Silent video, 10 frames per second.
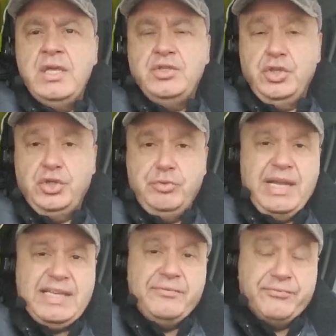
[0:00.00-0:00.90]
You
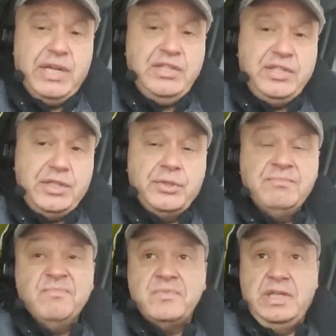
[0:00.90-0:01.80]
might get friends here,
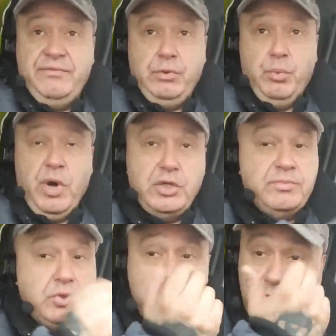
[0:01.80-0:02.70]
and if you want them,
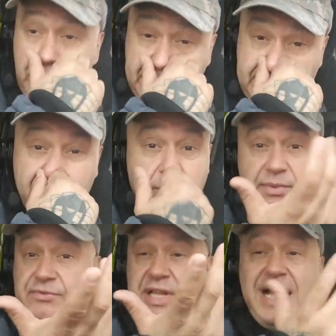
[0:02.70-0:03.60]
you accept them.
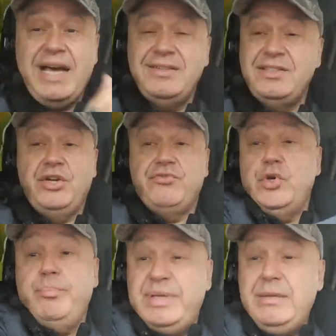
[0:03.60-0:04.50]
If not, they're
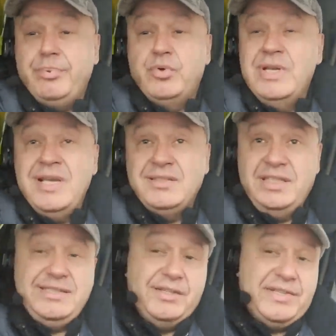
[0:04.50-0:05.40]
real people.
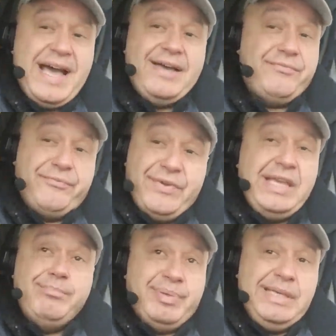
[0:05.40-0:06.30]
These are not
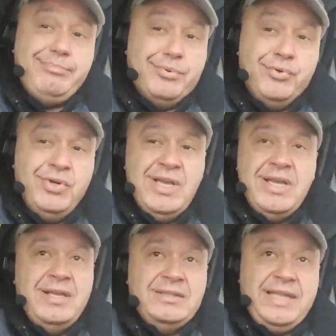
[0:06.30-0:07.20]
fake people
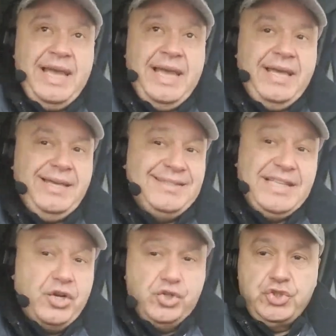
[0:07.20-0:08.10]
that is
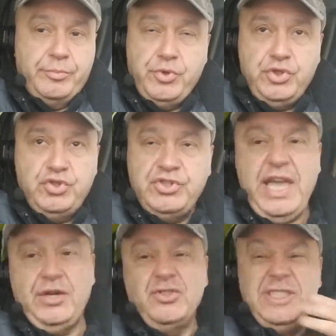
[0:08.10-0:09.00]
not going to support your
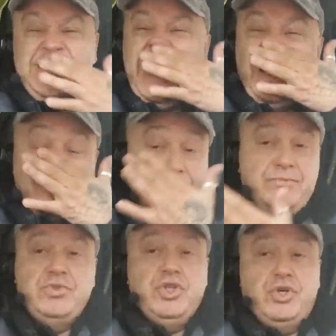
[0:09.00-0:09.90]
channel. These guys are,
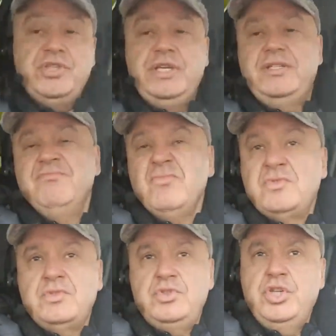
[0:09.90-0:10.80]
they
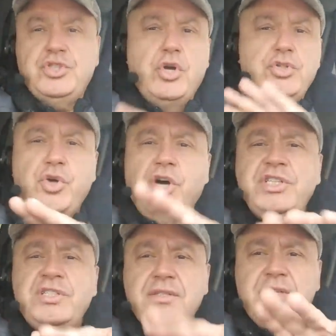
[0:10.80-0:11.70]
just go to all
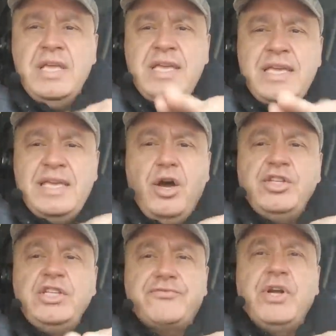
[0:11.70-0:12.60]

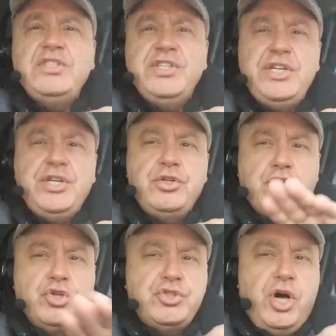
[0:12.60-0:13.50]
these friends in here.
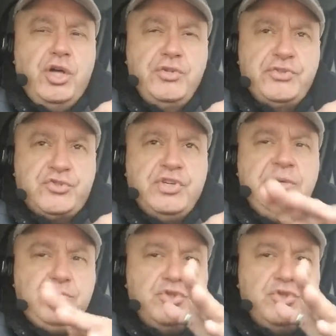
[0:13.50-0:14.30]
Go to all the streams.